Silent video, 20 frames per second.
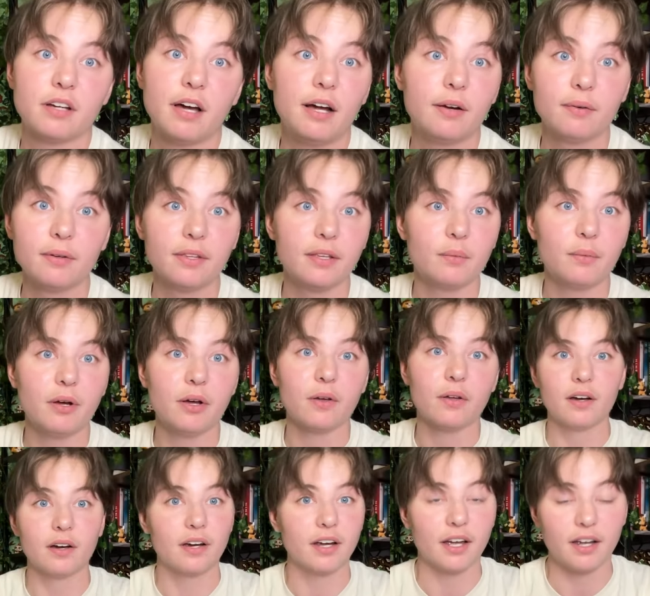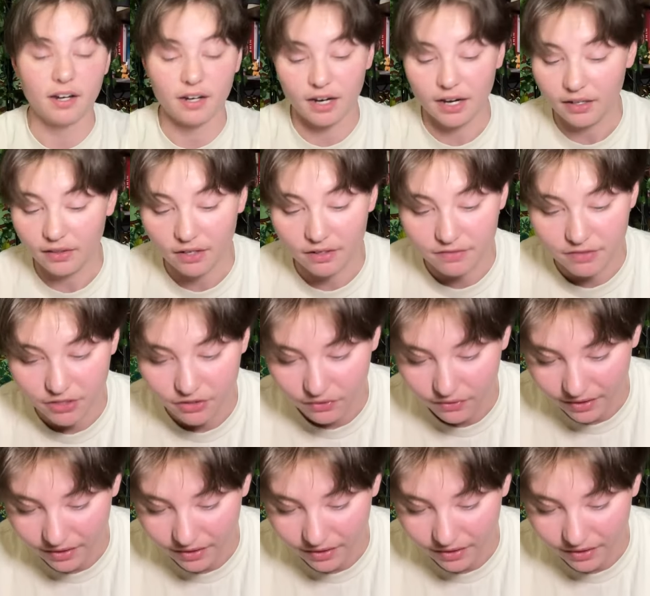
I really will. Okay. I'd love to do